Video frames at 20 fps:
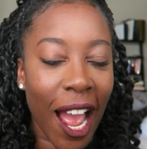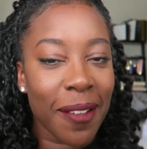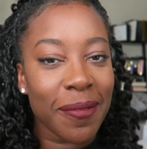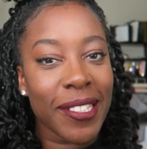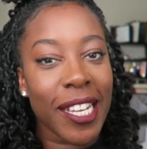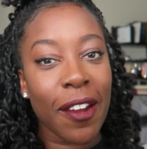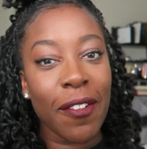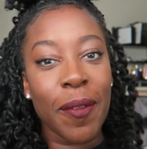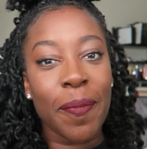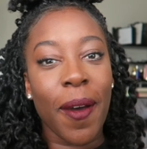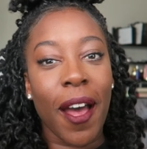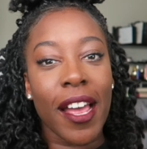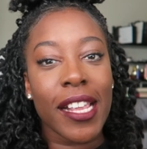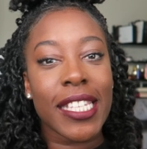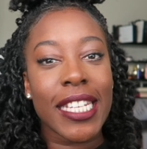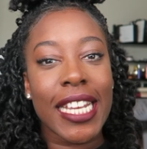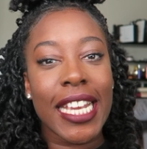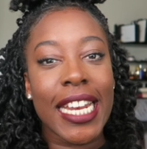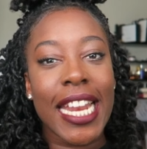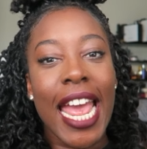I'm Terri
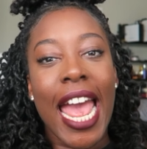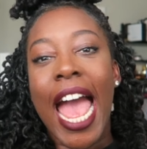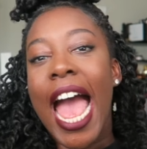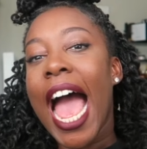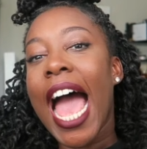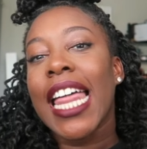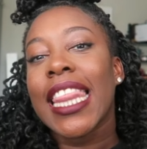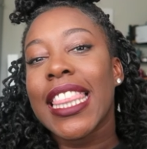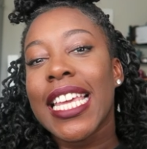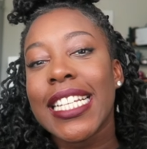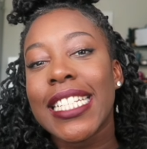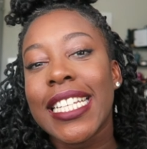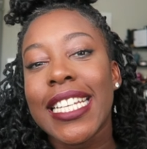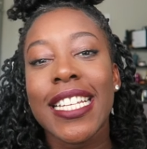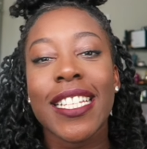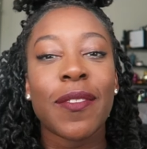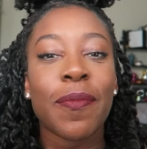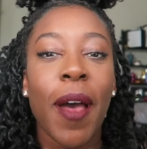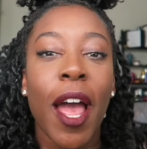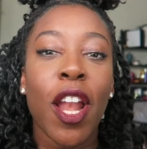Martin and this
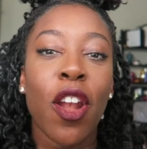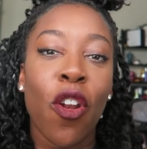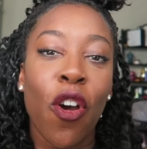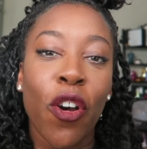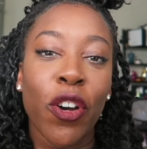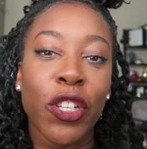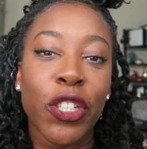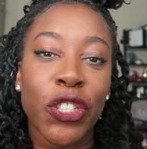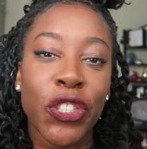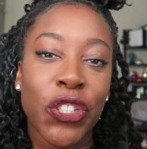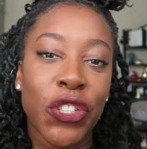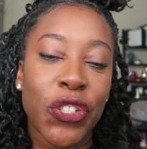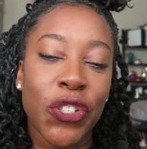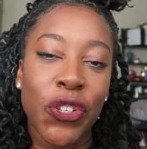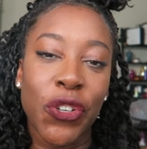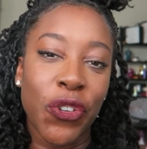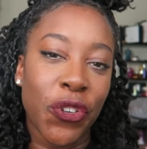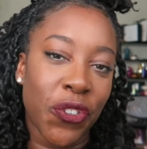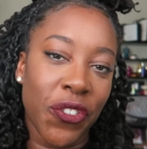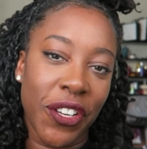is my loc
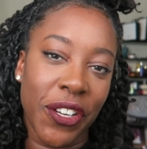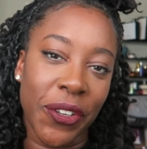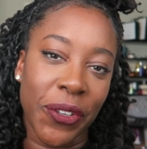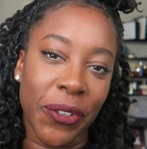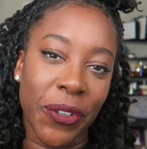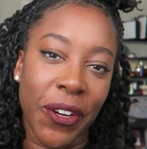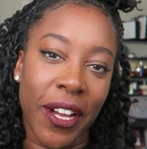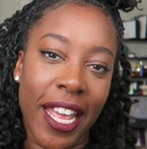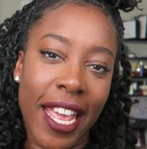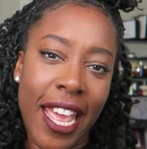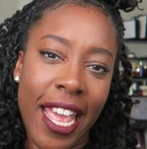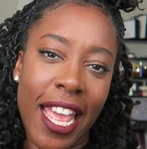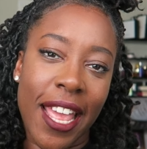tutorial.